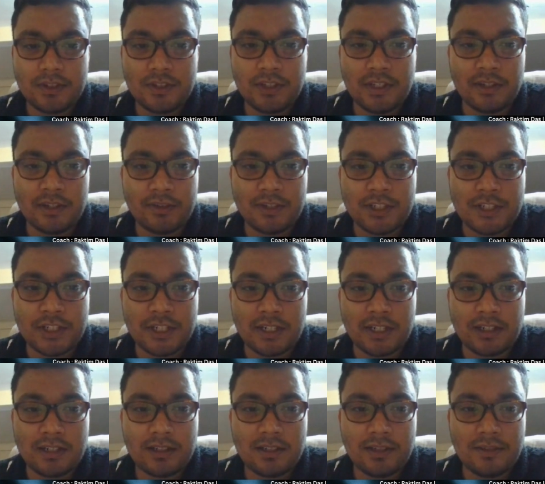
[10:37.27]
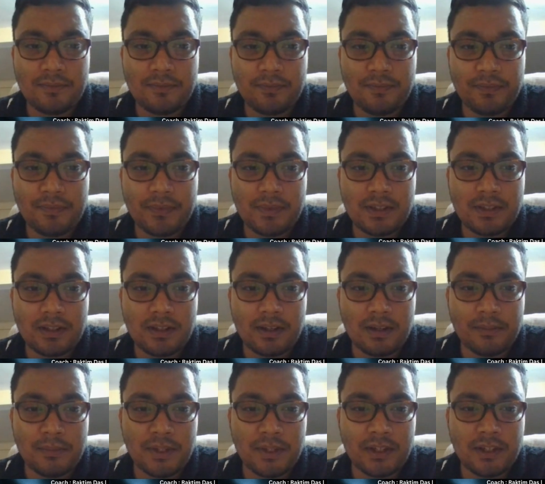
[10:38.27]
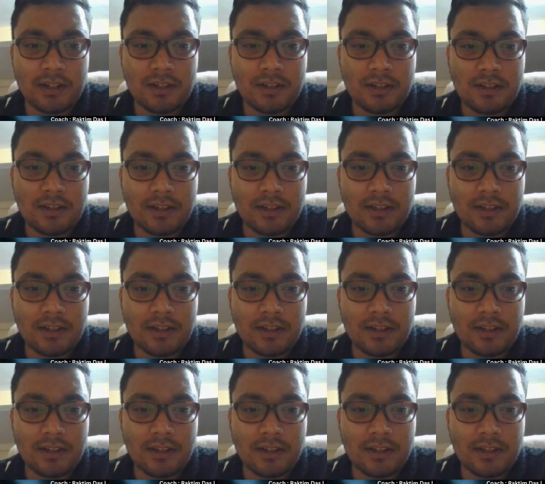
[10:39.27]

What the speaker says: Give a check, come here,